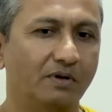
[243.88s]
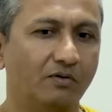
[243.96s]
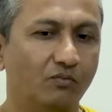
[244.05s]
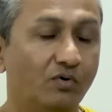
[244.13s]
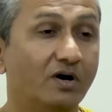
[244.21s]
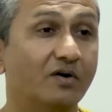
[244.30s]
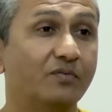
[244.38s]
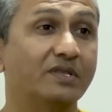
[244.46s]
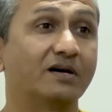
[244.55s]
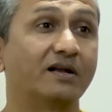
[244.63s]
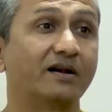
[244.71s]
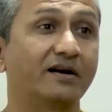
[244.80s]
work with
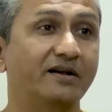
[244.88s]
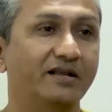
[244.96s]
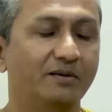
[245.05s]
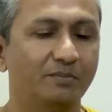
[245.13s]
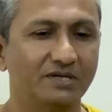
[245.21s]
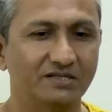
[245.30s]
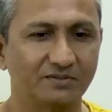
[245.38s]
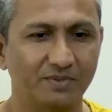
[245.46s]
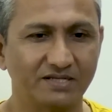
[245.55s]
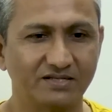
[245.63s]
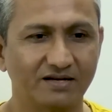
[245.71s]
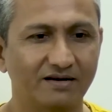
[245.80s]
a cricket team is
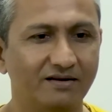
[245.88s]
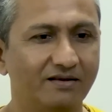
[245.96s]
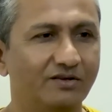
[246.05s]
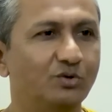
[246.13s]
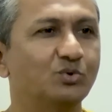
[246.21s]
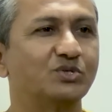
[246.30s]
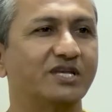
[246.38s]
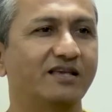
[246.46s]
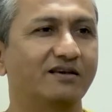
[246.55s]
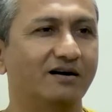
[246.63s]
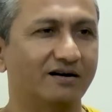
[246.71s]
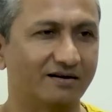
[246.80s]
basically you stay
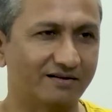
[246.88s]
young.